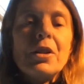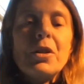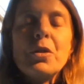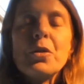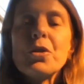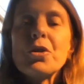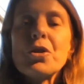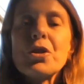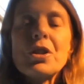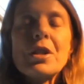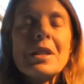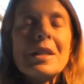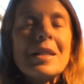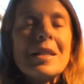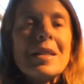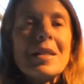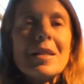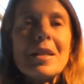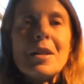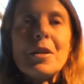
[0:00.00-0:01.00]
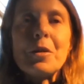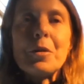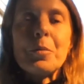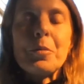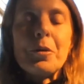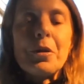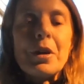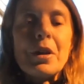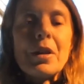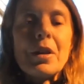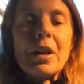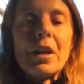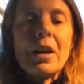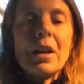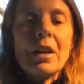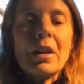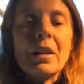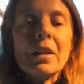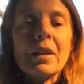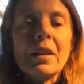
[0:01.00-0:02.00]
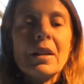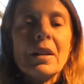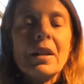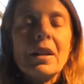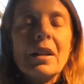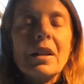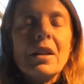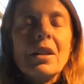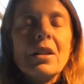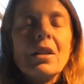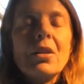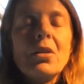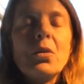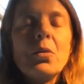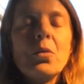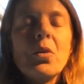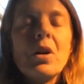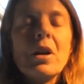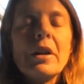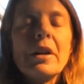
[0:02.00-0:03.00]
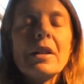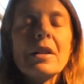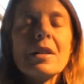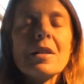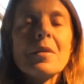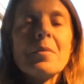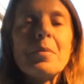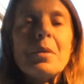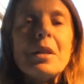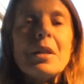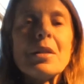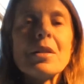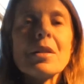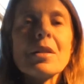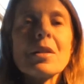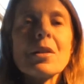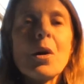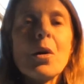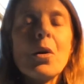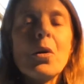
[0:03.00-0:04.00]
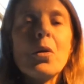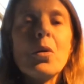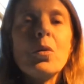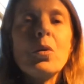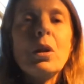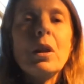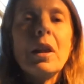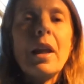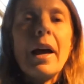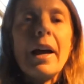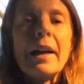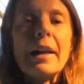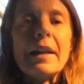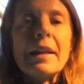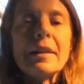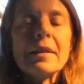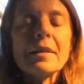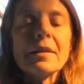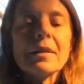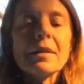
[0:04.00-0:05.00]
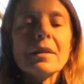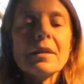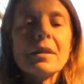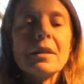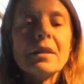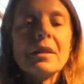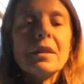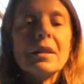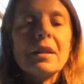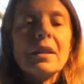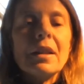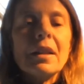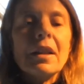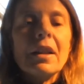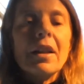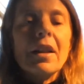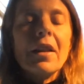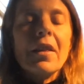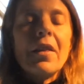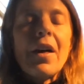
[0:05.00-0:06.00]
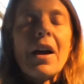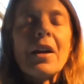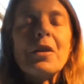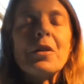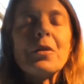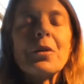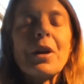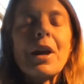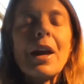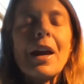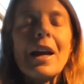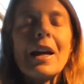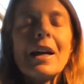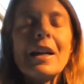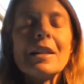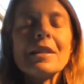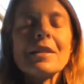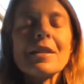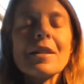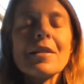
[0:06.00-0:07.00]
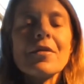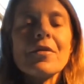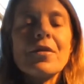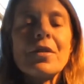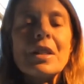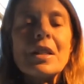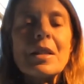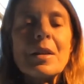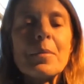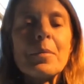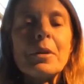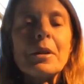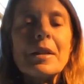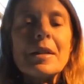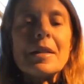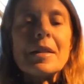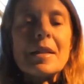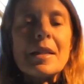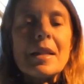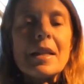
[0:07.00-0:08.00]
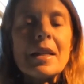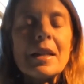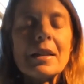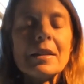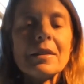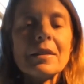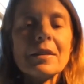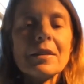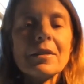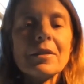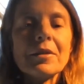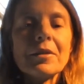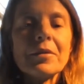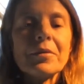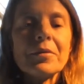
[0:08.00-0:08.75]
You shouldn't see your breathing. You want it to be so light that you can't visibly see it.